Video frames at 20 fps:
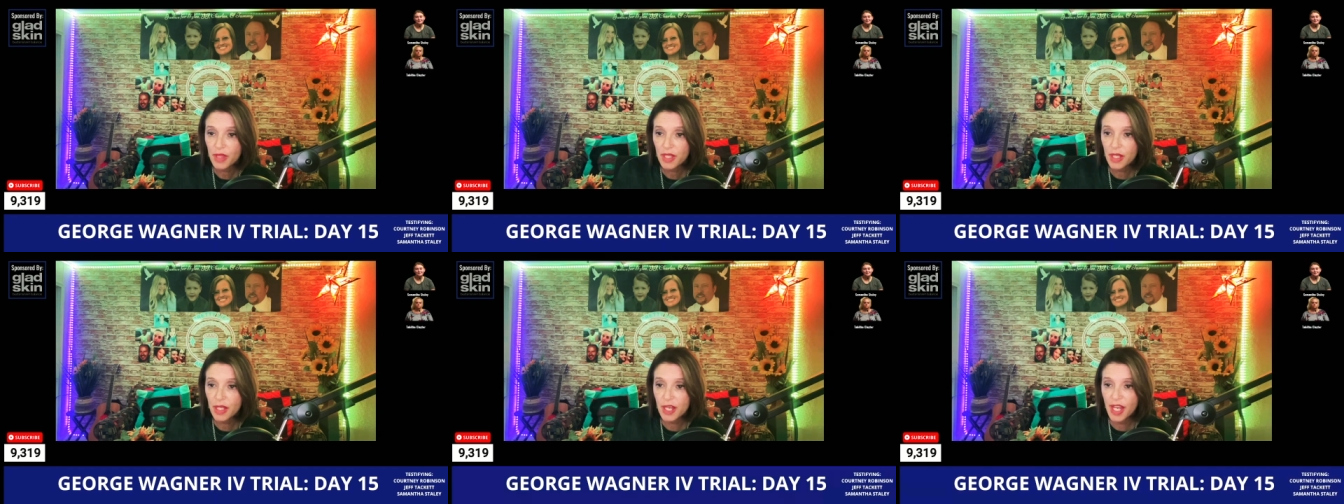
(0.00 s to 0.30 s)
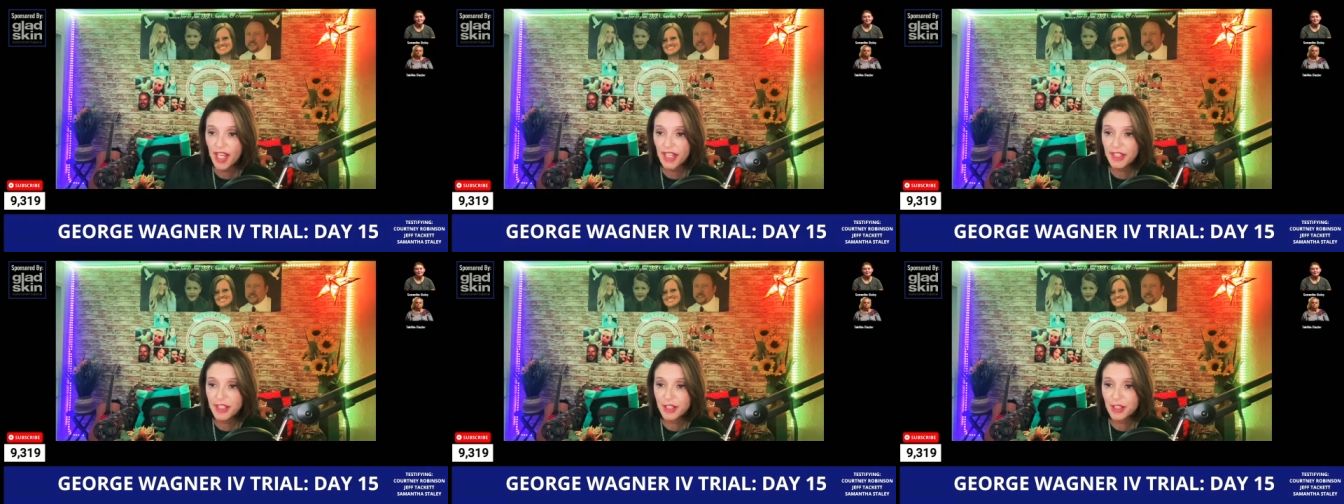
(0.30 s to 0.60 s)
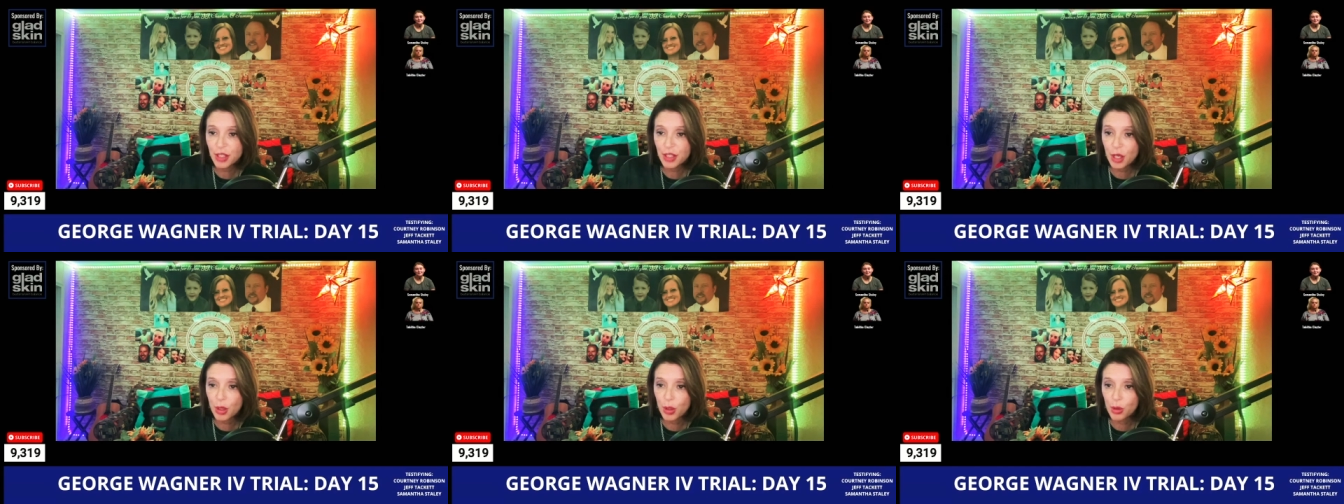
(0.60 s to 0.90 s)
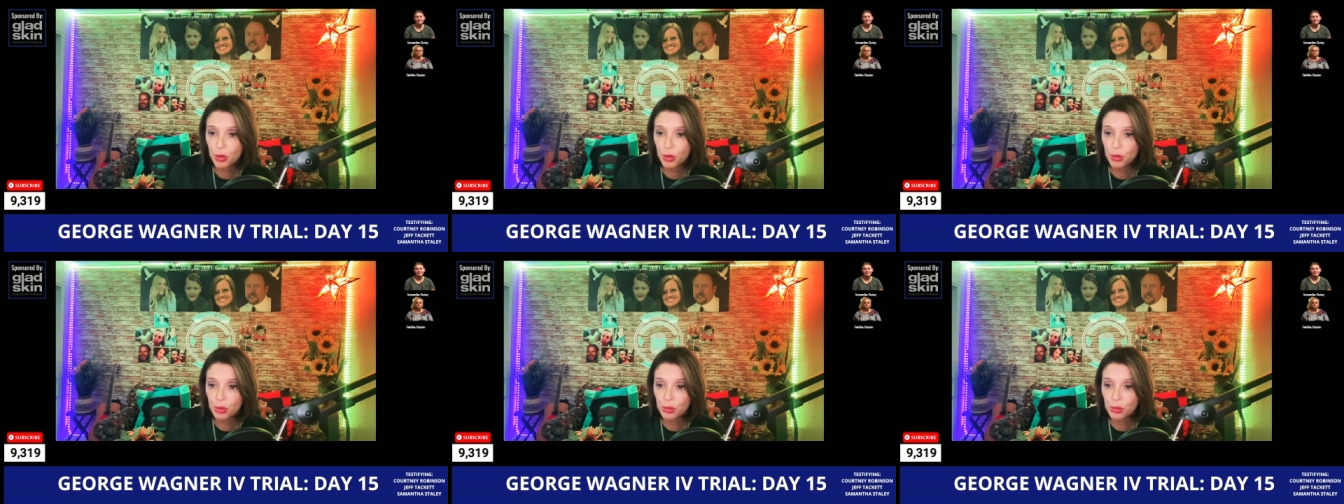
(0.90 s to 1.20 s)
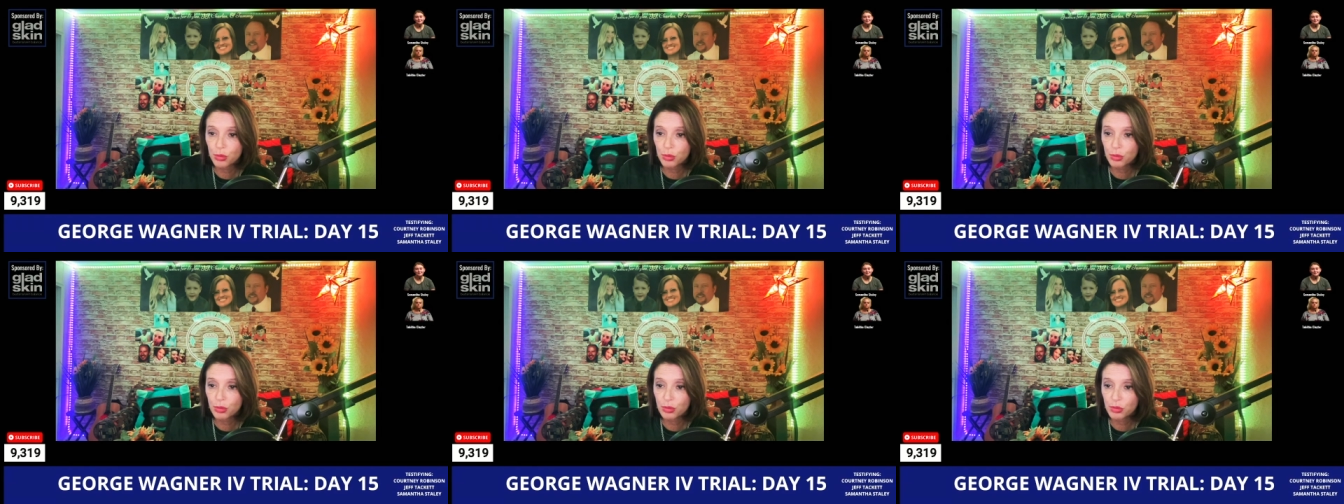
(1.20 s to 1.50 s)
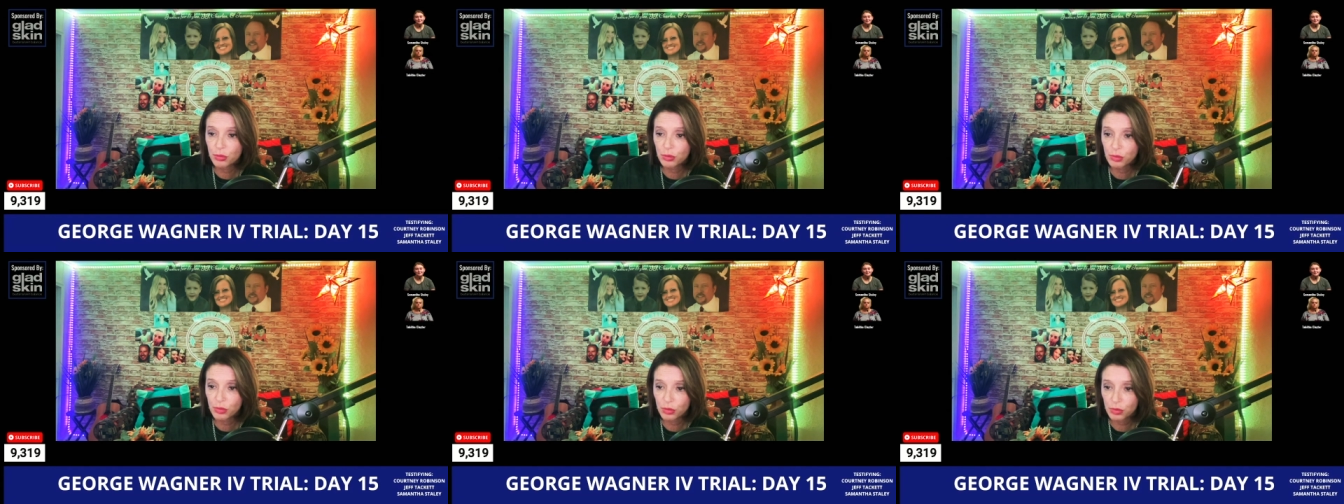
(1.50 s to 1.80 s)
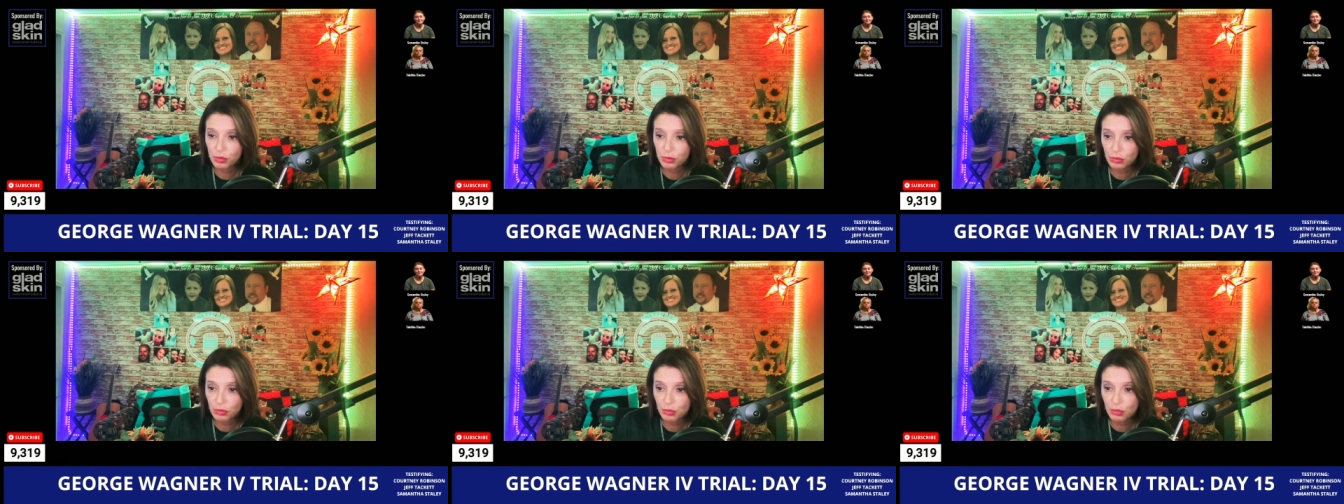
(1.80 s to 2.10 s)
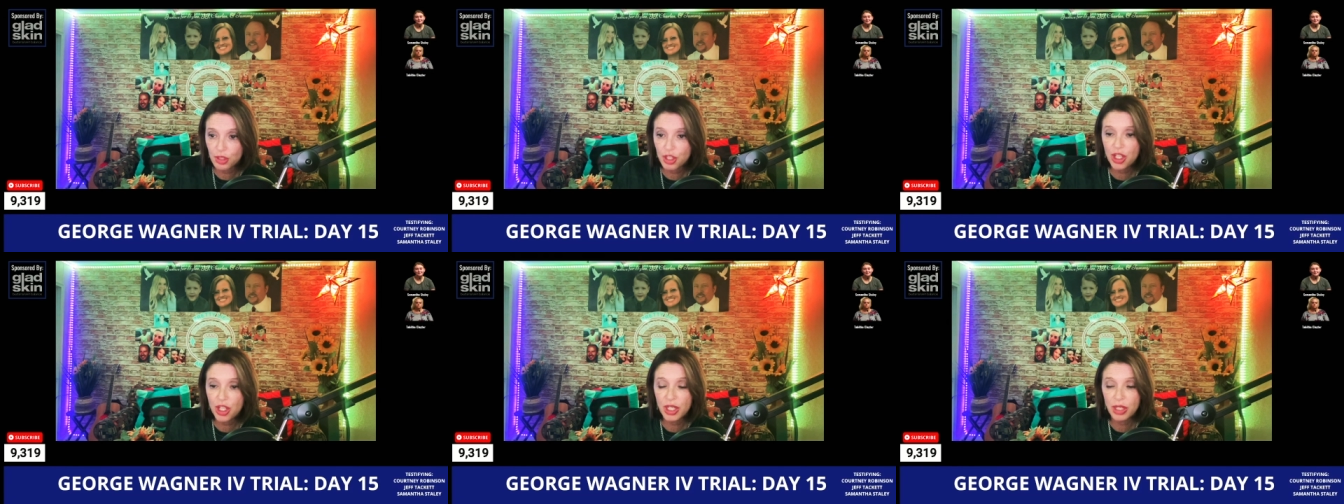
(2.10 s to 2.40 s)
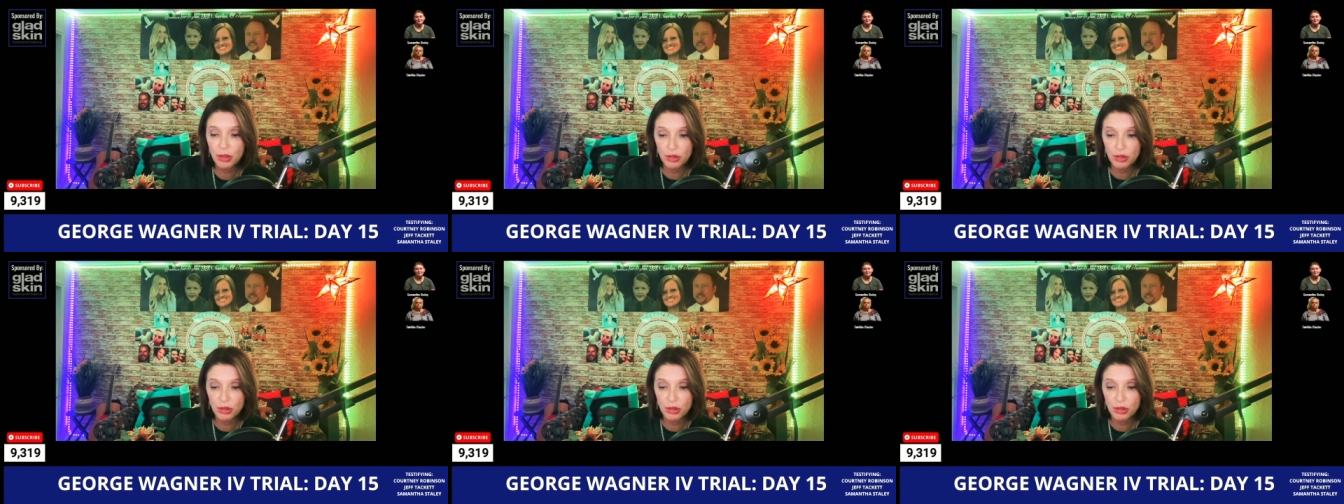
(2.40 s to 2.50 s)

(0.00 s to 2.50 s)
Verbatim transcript: and so she